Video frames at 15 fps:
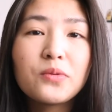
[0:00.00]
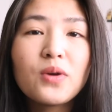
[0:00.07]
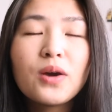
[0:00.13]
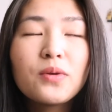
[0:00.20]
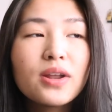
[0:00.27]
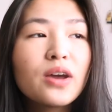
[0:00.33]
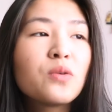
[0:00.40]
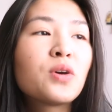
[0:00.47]
Why
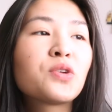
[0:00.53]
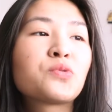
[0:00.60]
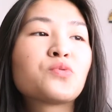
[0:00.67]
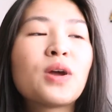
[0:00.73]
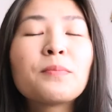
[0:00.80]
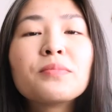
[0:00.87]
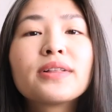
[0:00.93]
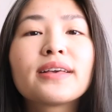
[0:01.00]
would I want to
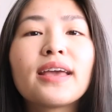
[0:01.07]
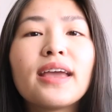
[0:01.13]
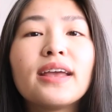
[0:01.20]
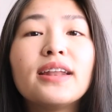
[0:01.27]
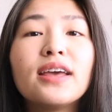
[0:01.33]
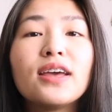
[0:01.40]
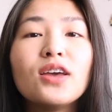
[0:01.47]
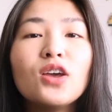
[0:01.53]

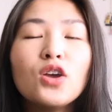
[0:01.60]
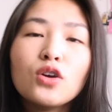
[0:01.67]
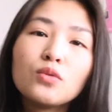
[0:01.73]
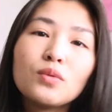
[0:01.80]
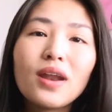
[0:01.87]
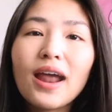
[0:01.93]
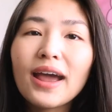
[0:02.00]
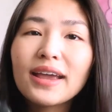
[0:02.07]
replicate it
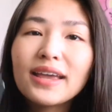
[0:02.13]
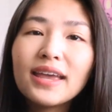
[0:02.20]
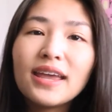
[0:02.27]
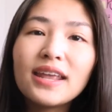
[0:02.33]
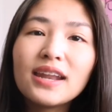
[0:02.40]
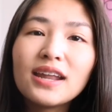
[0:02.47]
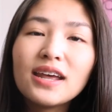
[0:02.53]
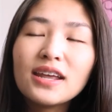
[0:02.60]
when I
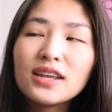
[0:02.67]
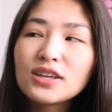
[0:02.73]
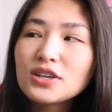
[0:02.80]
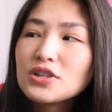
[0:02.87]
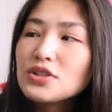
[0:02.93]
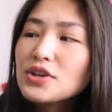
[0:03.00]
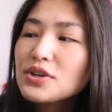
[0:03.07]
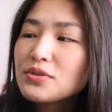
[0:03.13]
can
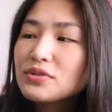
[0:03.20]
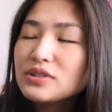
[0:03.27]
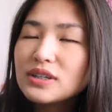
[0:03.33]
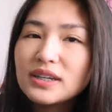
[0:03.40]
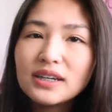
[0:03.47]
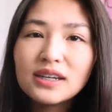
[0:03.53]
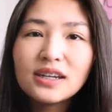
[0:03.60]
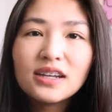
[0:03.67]

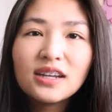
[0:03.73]
clearly